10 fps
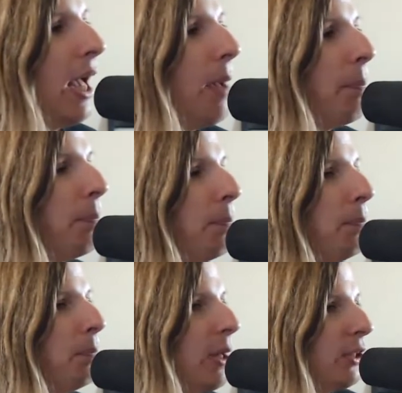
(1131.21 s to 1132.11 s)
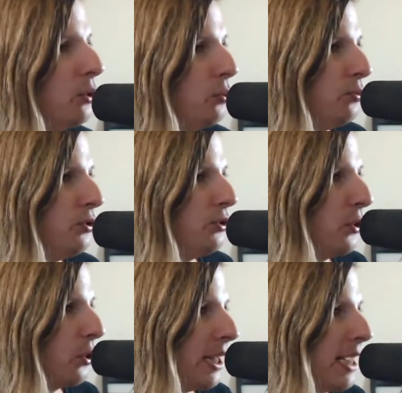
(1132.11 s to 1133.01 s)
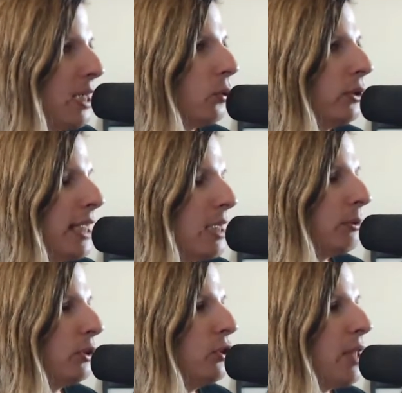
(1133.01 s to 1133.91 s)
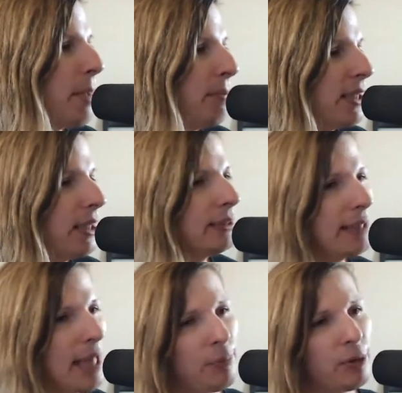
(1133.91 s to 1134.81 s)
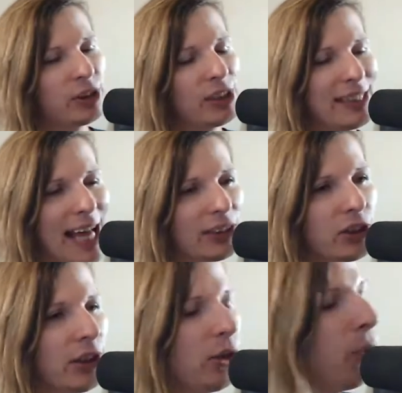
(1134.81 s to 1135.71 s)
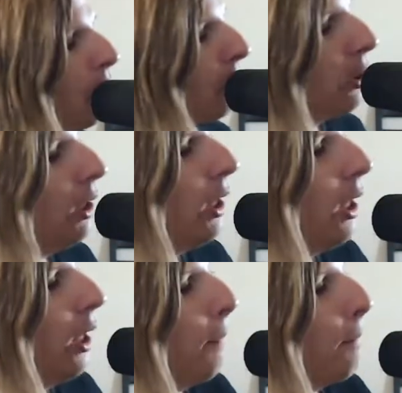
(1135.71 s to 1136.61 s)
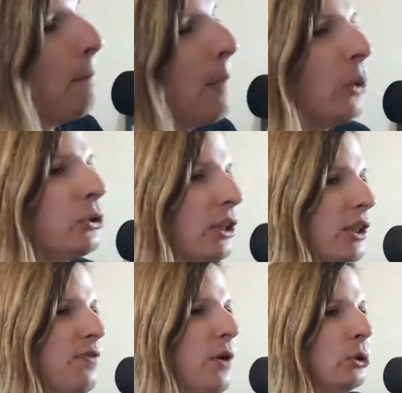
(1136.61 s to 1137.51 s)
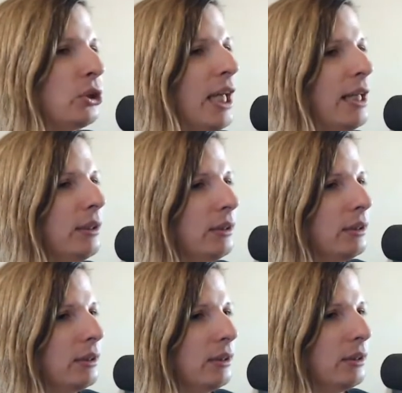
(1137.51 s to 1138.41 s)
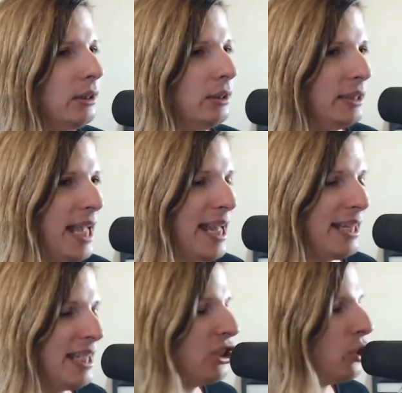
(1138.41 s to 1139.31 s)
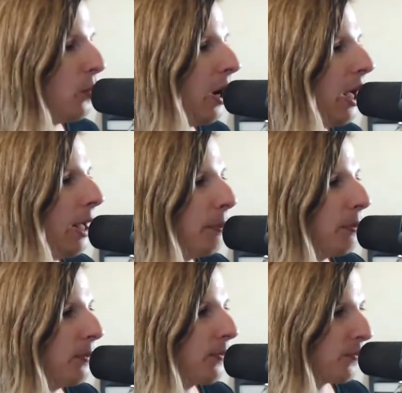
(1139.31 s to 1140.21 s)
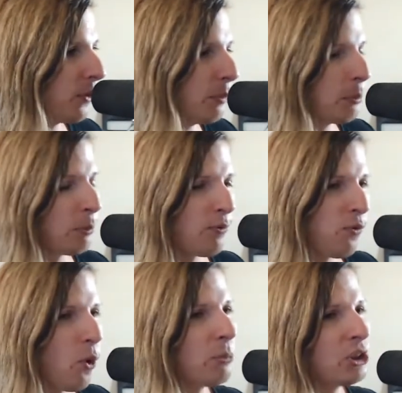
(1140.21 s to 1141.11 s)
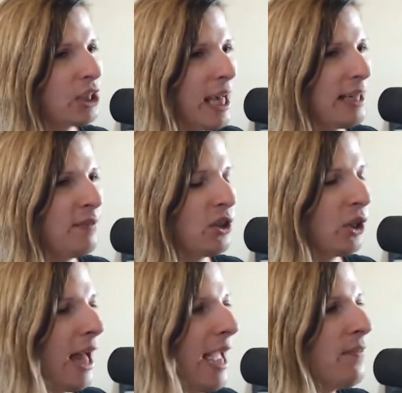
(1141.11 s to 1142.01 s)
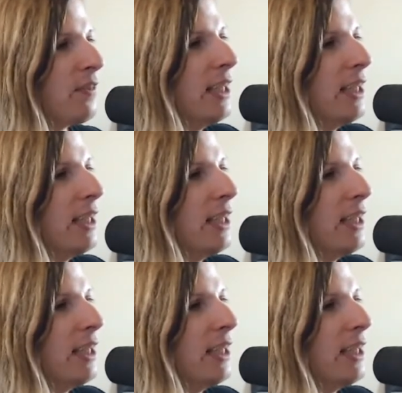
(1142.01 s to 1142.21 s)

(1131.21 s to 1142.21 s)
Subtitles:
but you're only able to do that because that person's actually cool. Most of the folks that hit you up from the performer side of your life